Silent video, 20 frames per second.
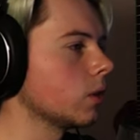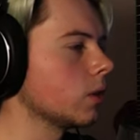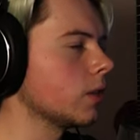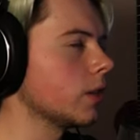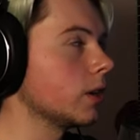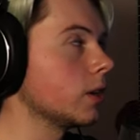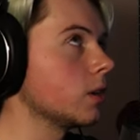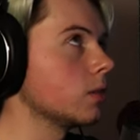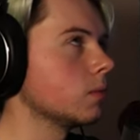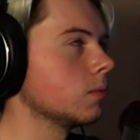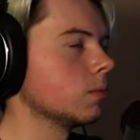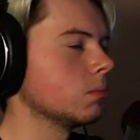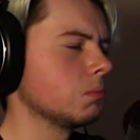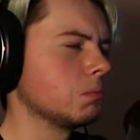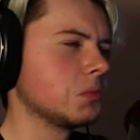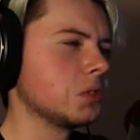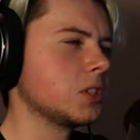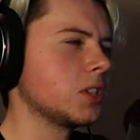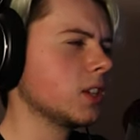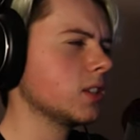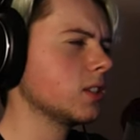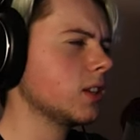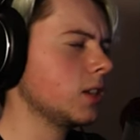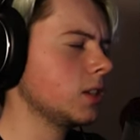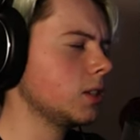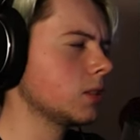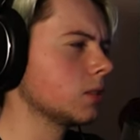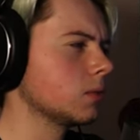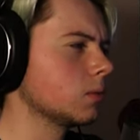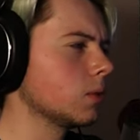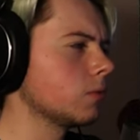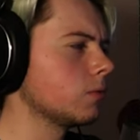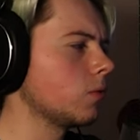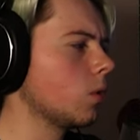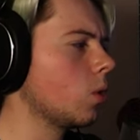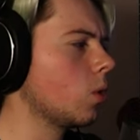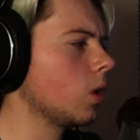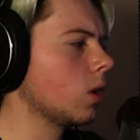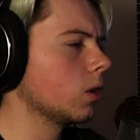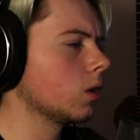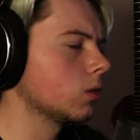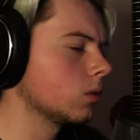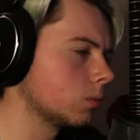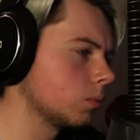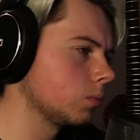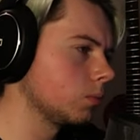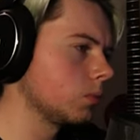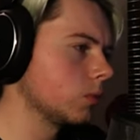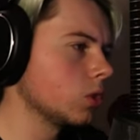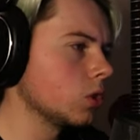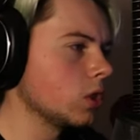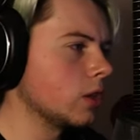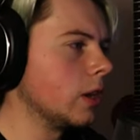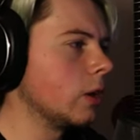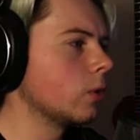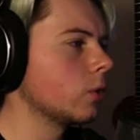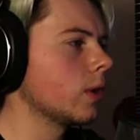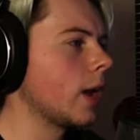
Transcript: The six knights? The four, you know,